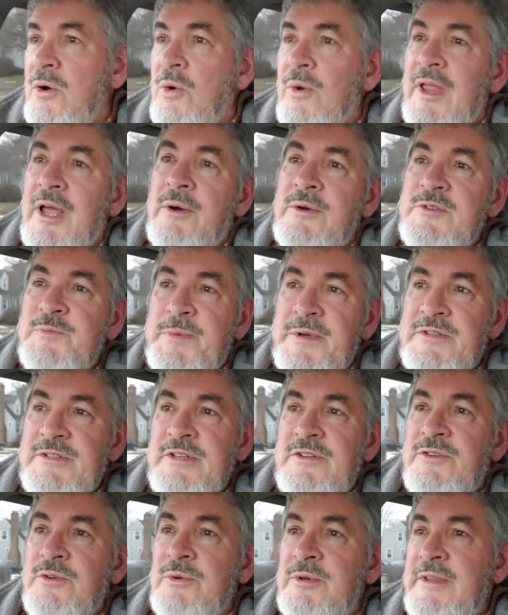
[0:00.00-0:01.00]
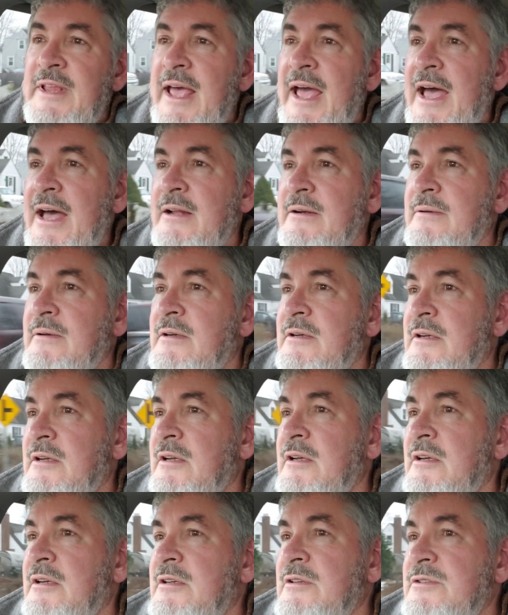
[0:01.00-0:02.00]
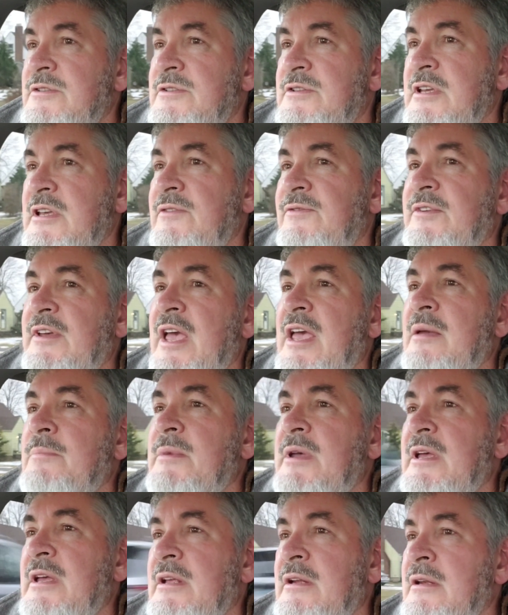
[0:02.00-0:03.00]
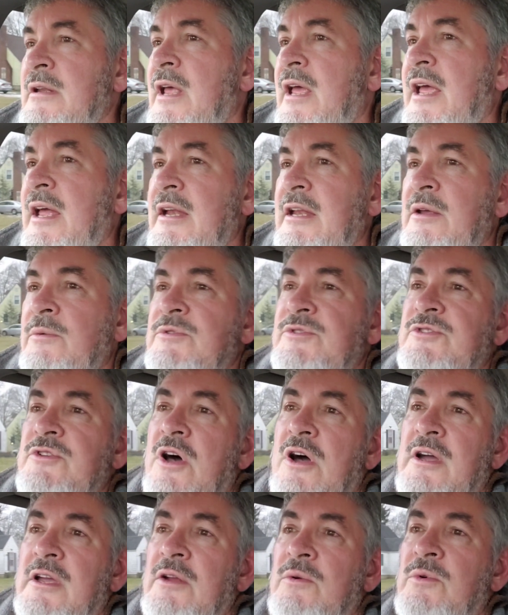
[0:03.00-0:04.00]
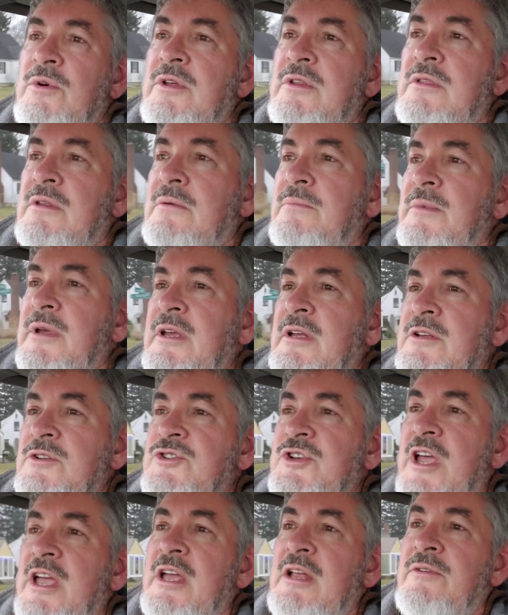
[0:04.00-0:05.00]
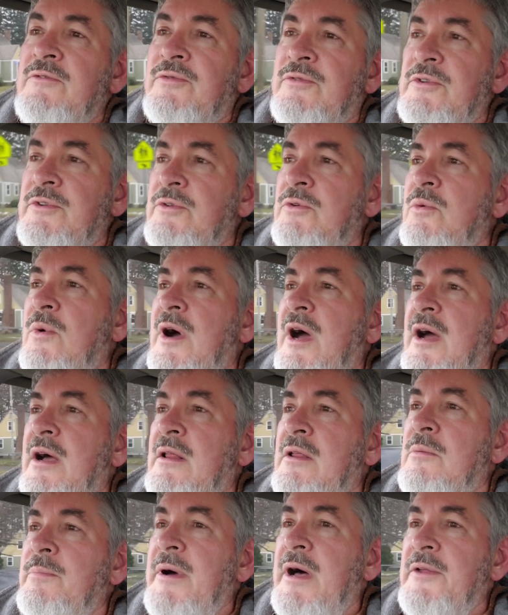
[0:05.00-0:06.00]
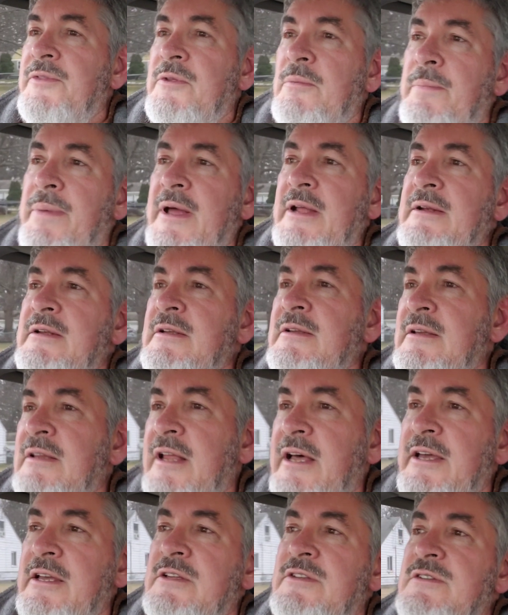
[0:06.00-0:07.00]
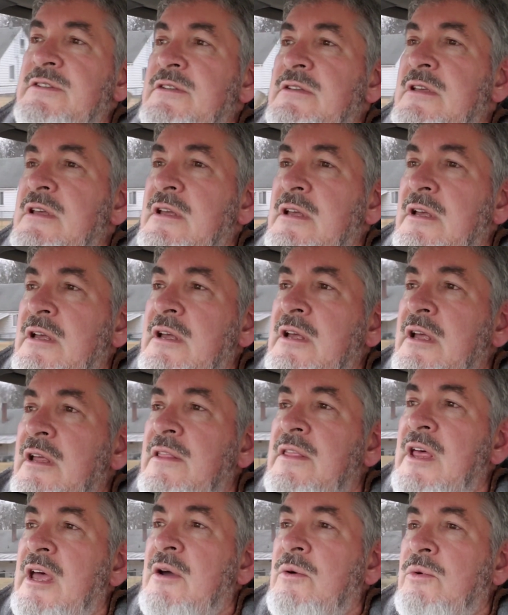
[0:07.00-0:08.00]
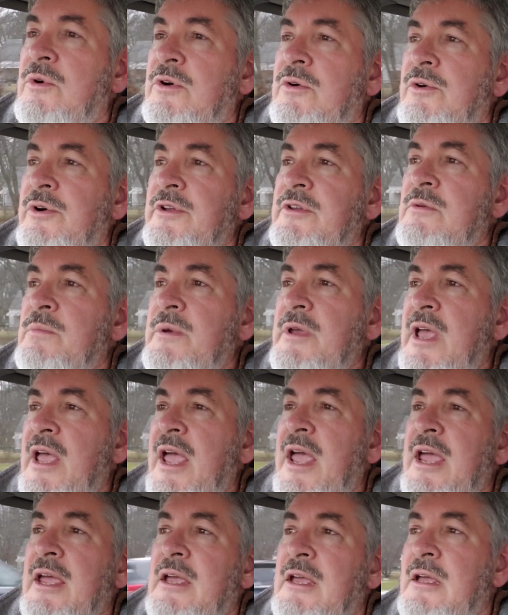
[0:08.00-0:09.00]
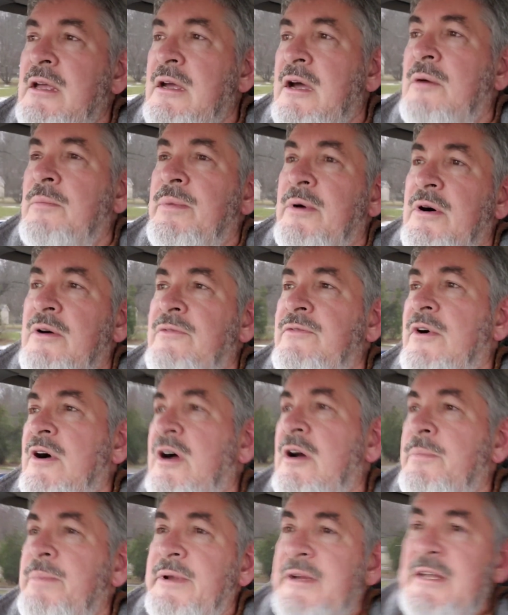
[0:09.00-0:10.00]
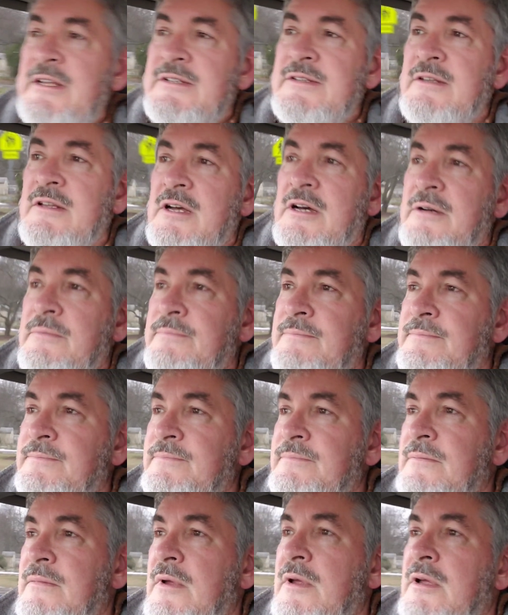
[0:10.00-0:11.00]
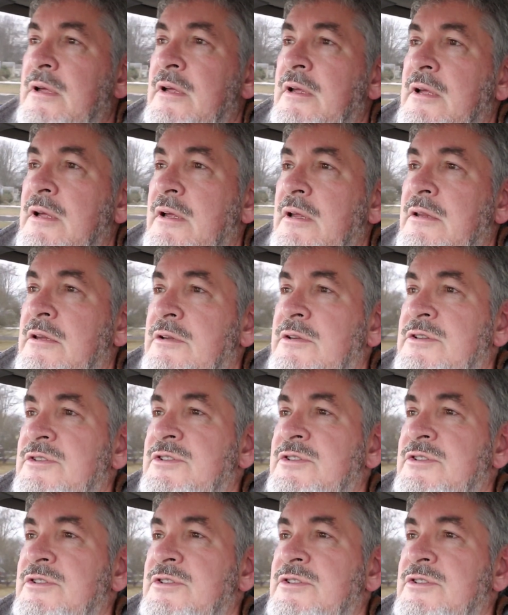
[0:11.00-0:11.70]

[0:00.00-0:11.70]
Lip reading: While I was busy doing that, Steve came in and he was talking with me and Jane for a little while about the pendant lights that were going to be hanging above our peninsula. The